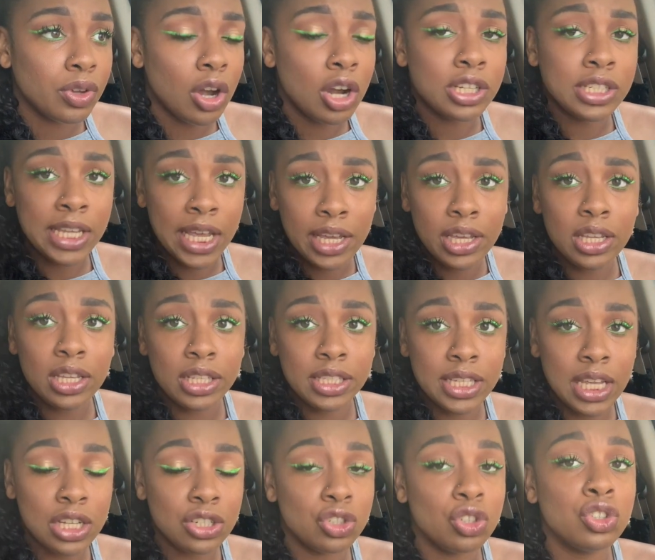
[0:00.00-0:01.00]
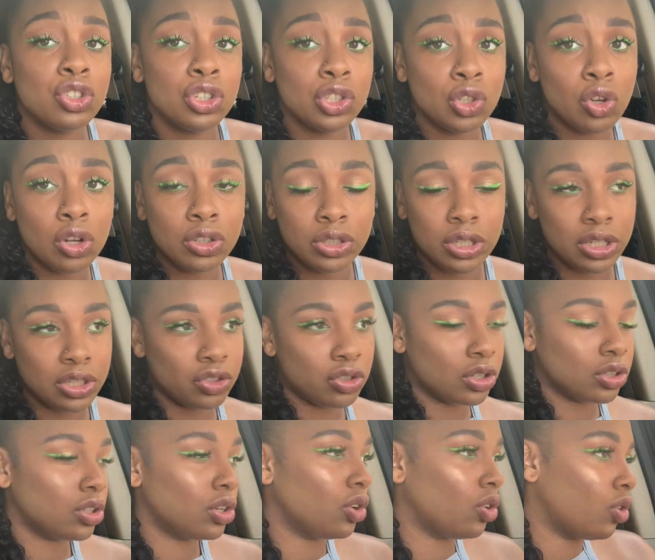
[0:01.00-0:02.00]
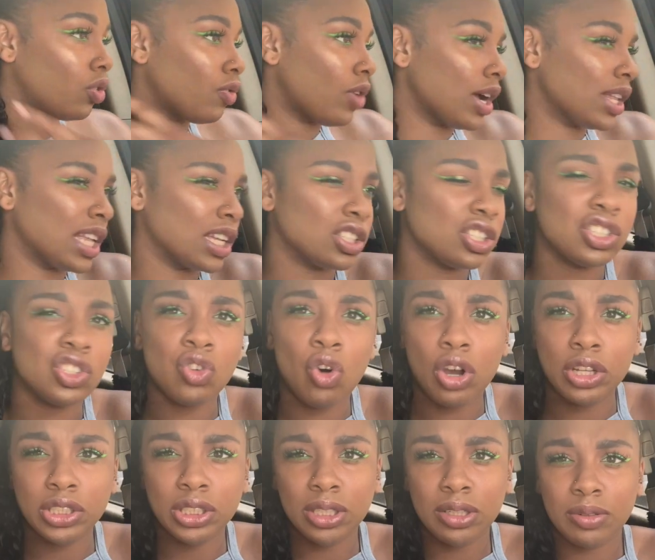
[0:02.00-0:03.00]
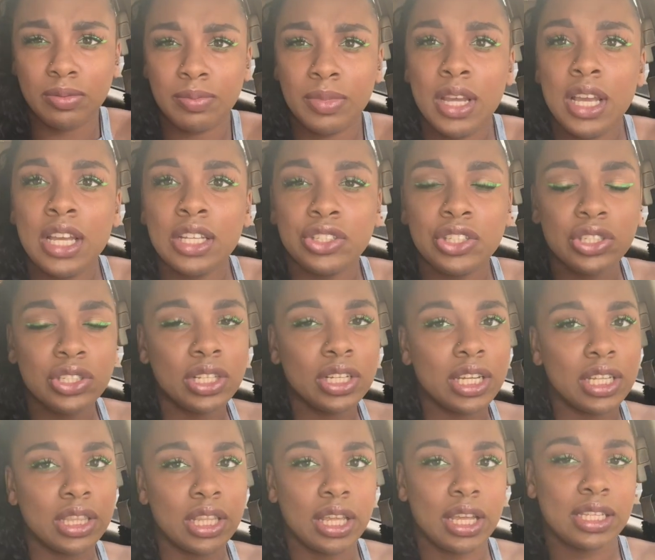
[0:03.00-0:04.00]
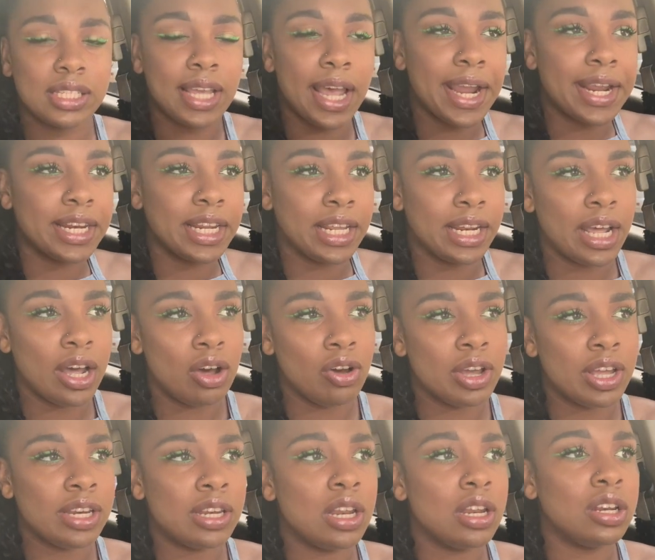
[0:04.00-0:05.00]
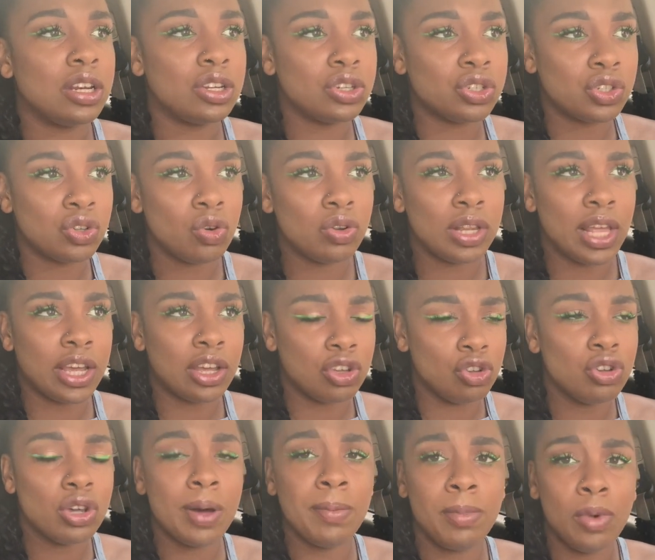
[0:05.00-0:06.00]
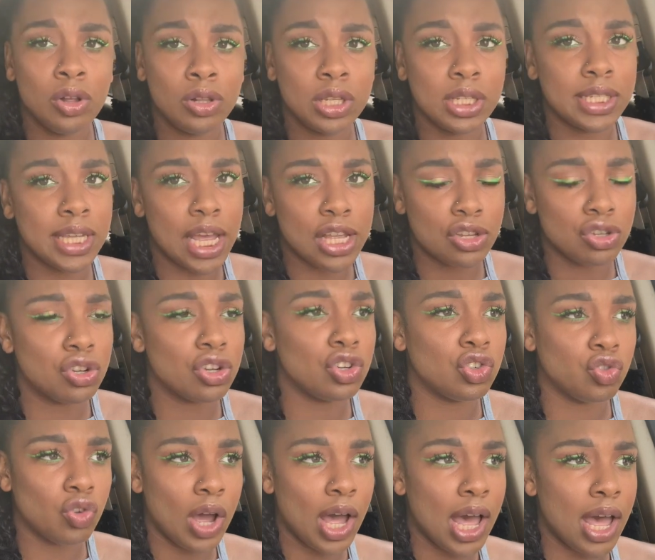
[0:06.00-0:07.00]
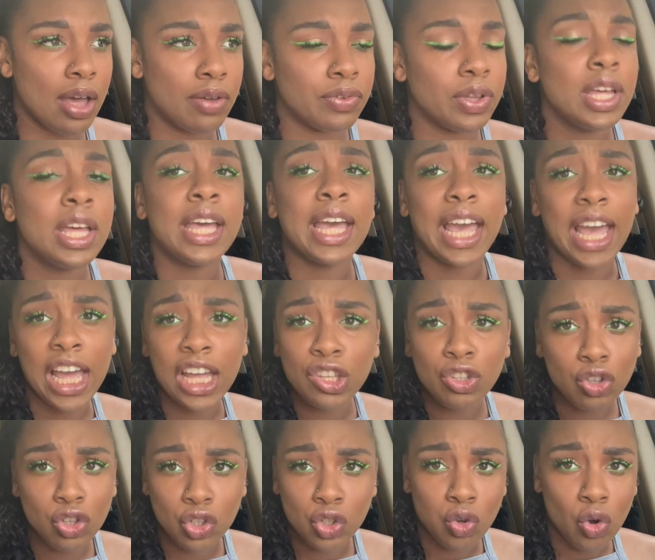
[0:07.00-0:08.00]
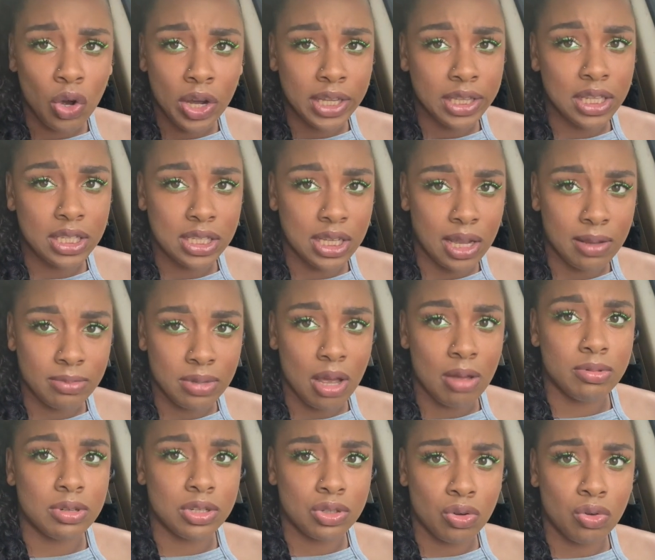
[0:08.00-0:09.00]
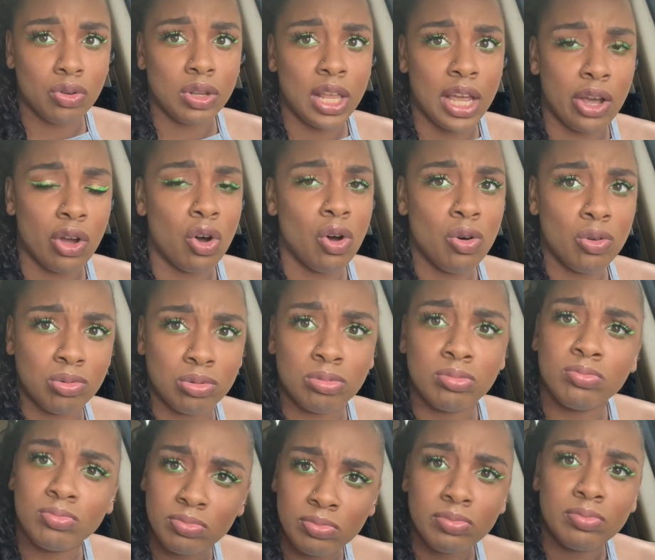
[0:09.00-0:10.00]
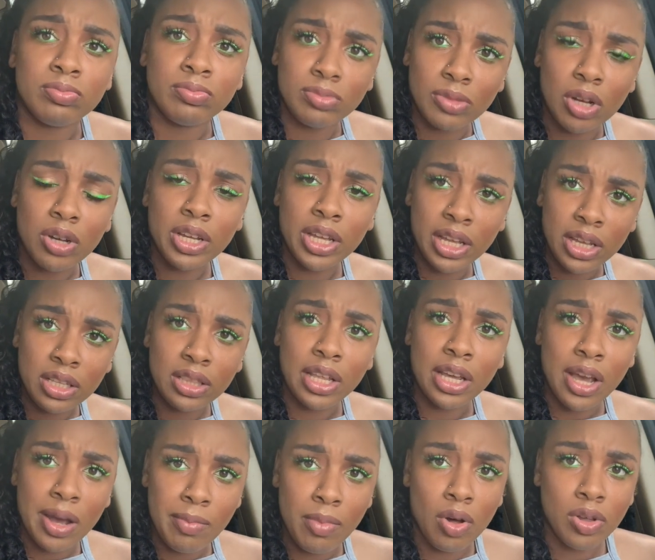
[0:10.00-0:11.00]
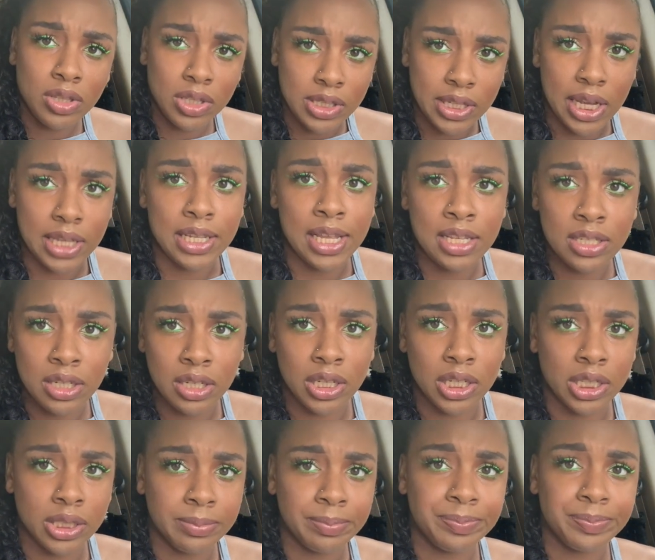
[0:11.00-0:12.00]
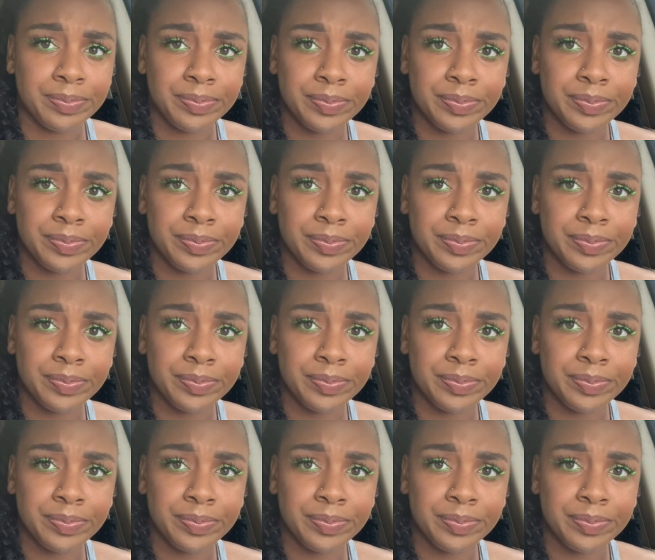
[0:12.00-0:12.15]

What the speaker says: are taking a test, you should talk to the instructor the whole ride. Like, just talk to them just to get the anxiety out, and then to show, like, you can multitask. You can drive and you can talk at the same time, to show, like, oh, okay, they can multitask. That's good.